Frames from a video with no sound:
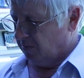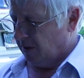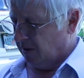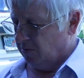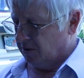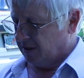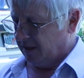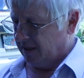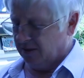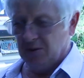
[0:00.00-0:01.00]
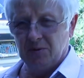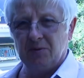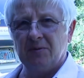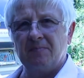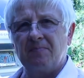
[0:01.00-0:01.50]
be almost like new
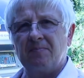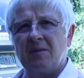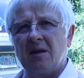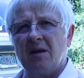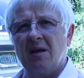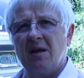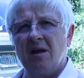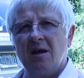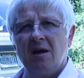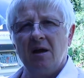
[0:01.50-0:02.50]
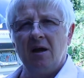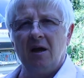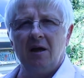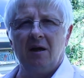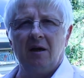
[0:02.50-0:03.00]

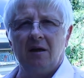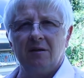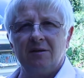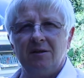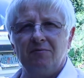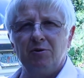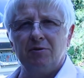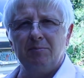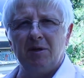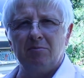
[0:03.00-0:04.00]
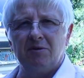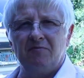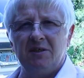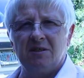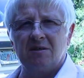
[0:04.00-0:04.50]
and if you remember
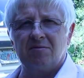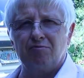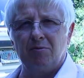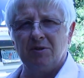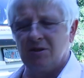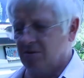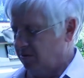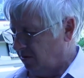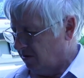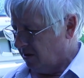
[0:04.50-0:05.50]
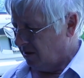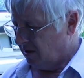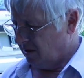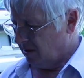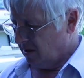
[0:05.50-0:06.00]
physics from the school
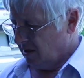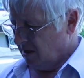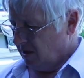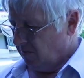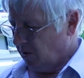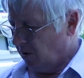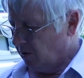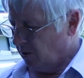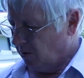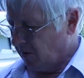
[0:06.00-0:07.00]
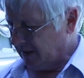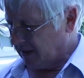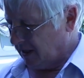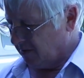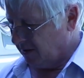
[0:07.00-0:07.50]
we all know when
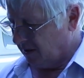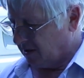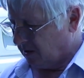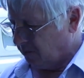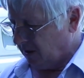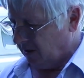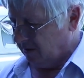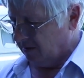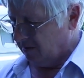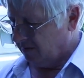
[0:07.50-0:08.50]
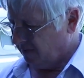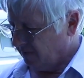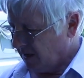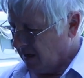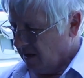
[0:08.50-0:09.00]
something is spinning
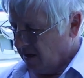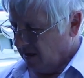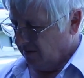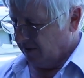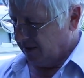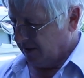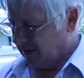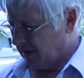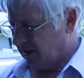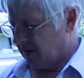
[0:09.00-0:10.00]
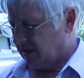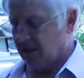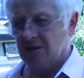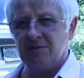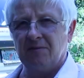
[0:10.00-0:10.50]
there is a
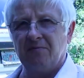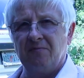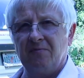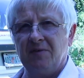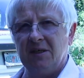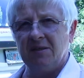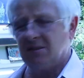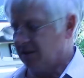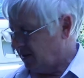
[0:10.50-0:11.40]
centrifuge